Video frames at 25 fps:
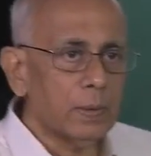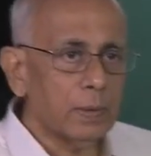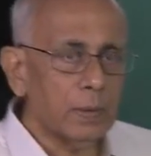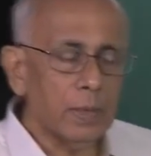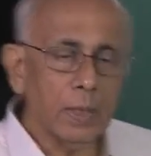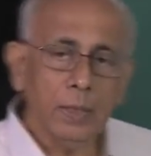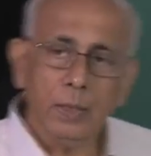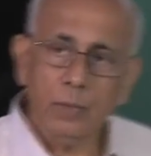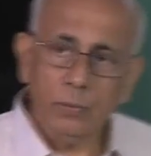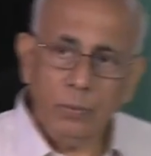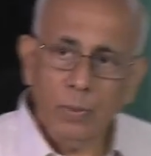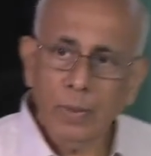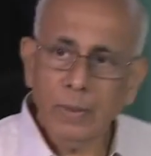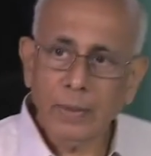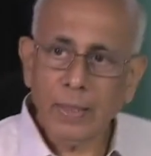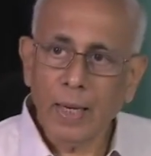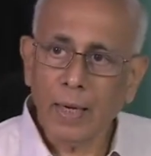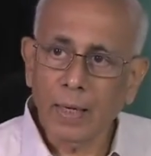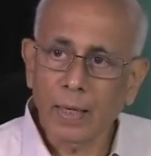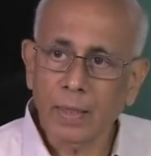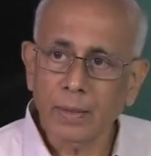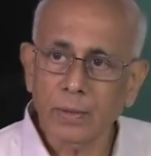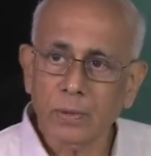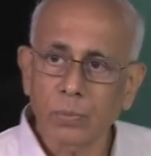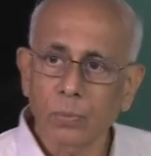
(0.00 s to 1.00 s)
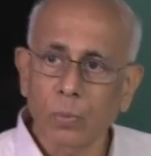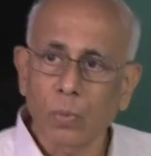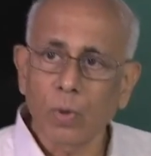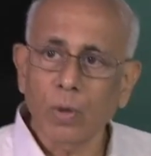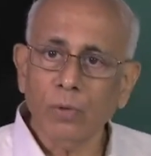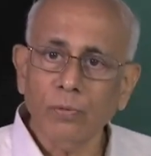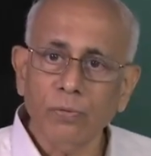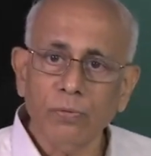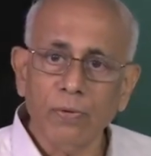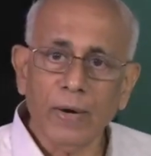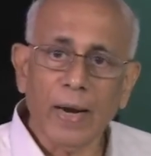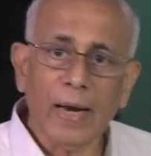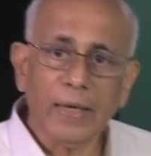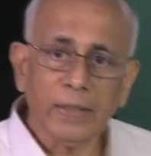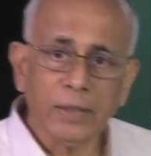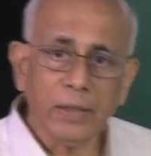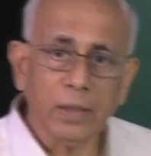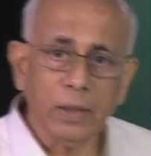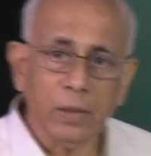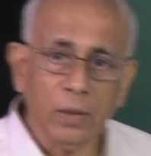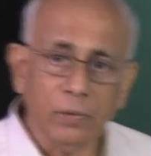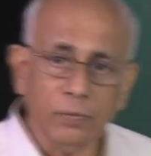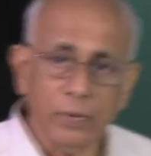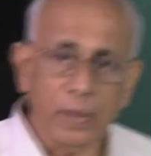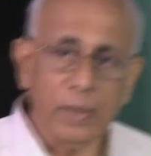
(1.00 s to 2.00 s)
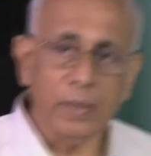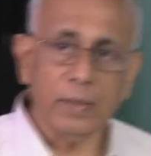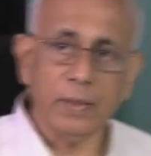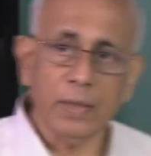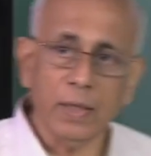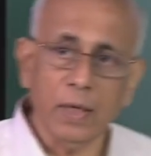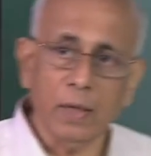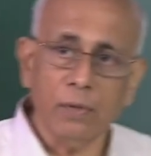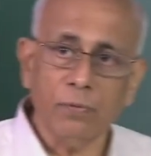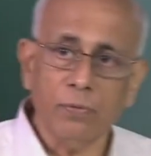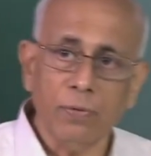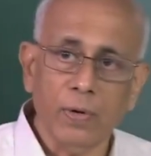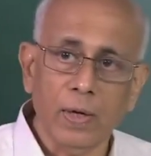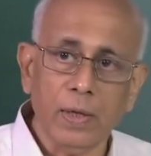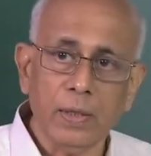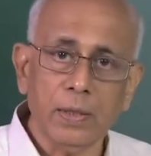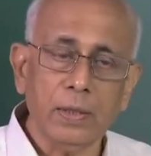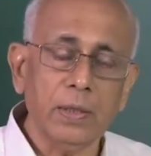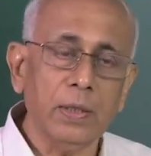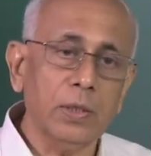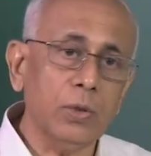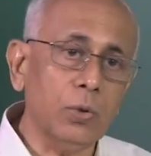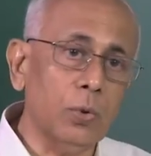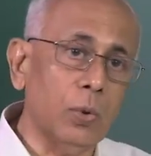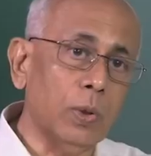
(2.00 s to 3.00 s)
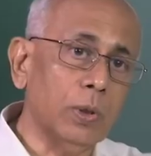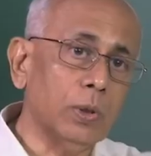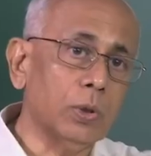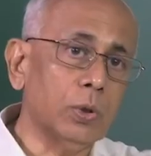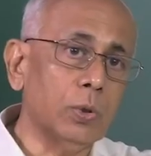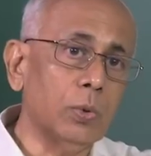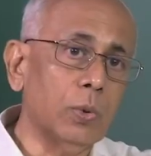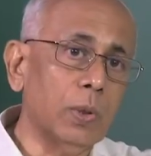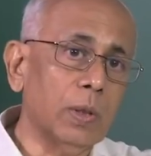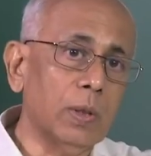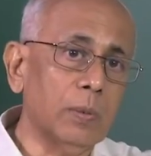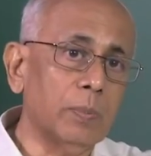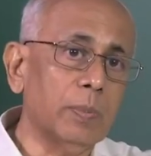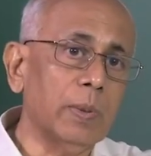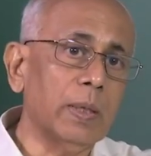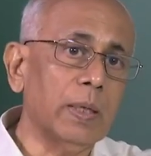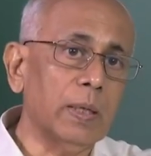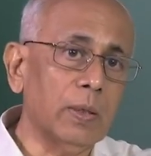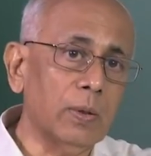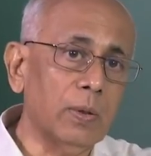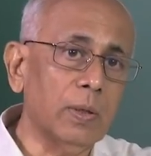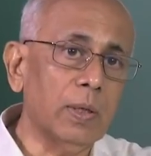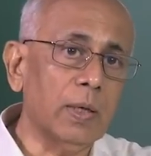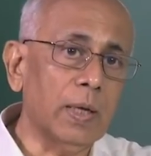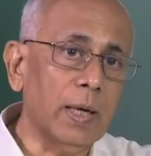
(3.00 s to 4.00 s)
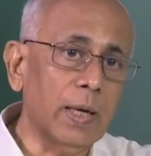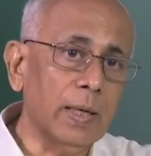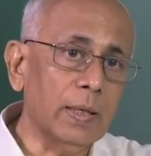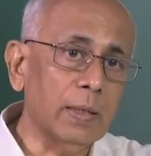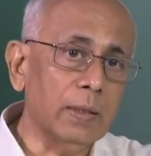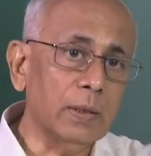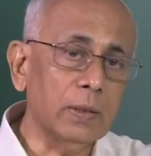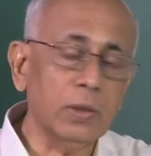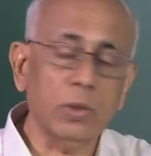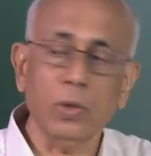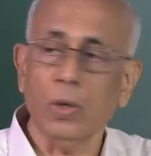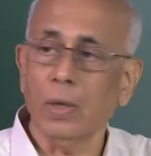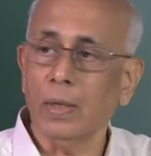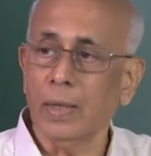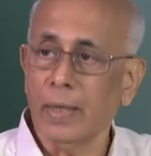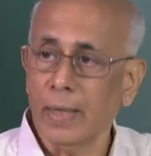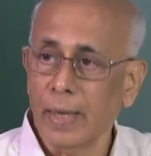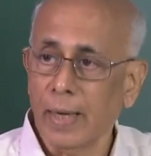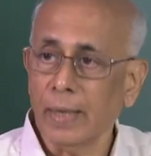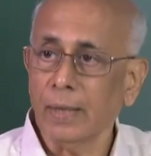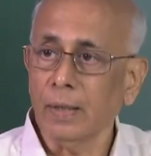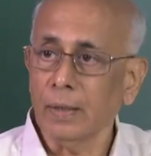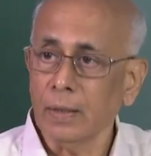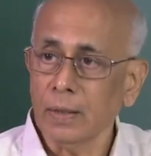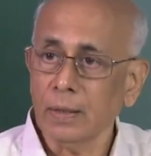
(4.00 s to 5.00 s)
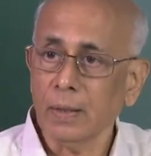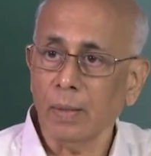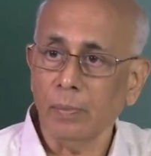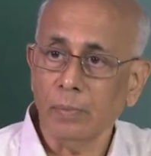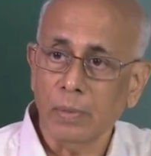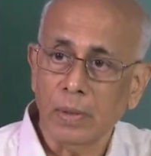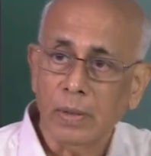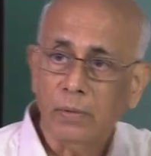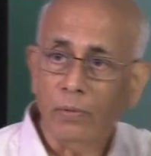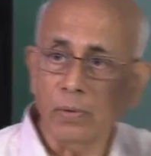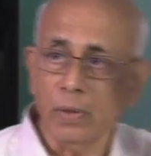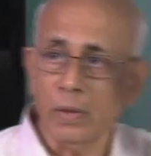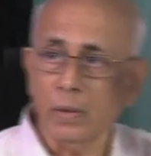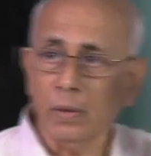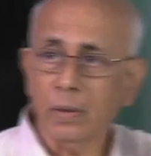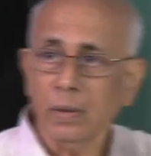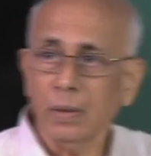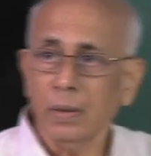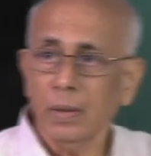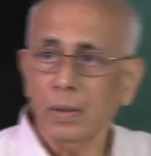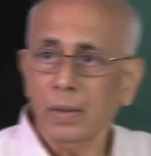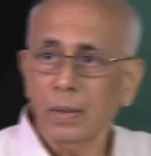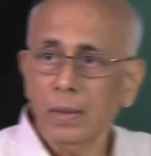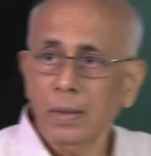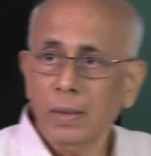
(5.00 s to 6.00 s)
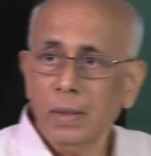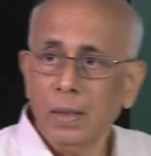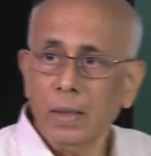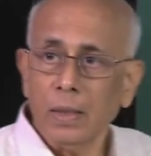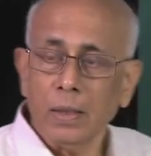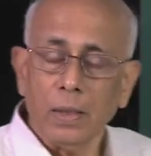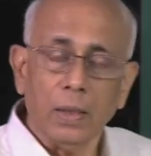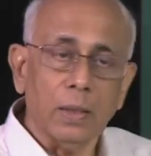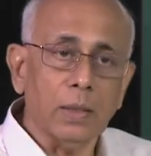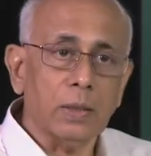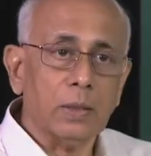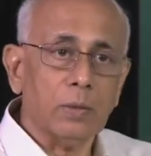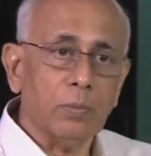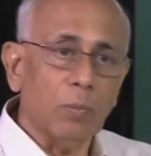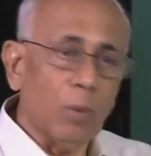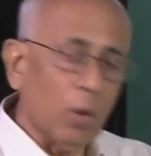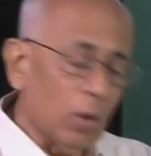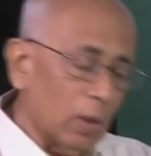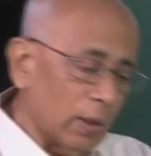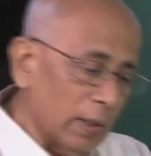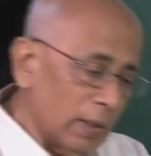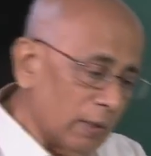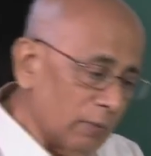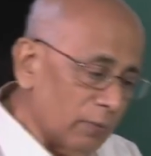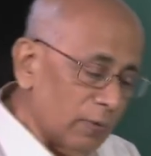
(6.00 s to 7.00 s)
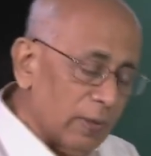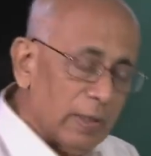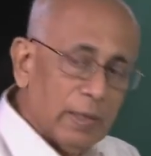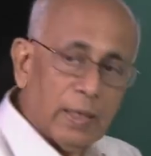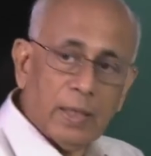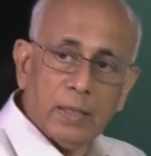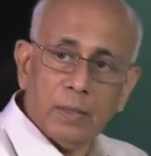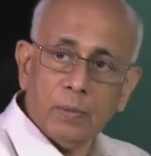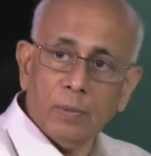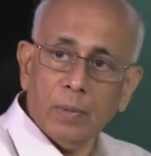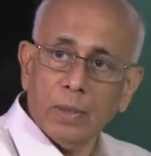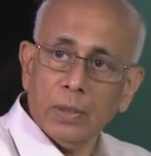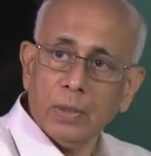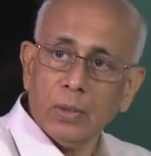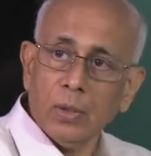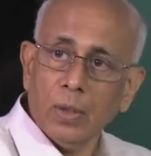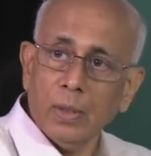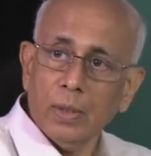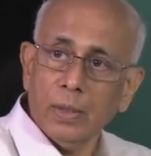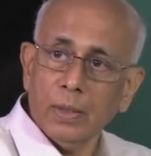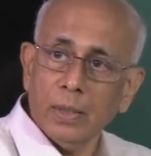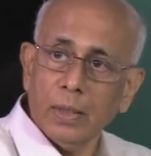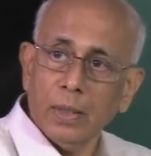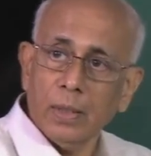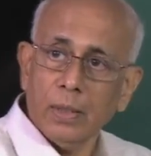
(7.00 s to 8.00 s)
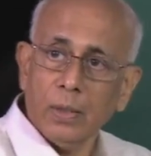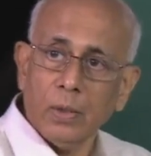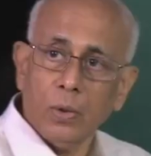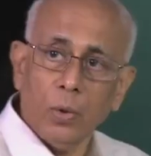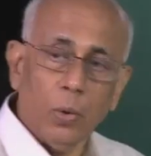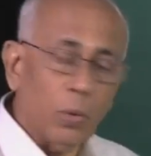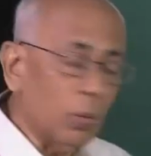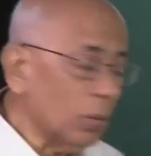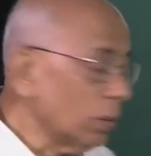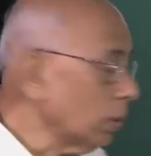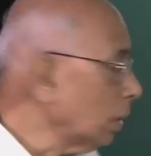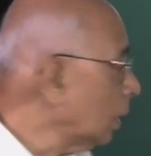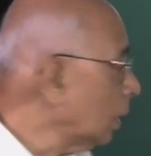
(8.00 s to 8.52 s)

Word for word: This will tell us what fraction of the incident flux is going through at a particular angle, solid angle, some given a small infinitesimal solid uh, cone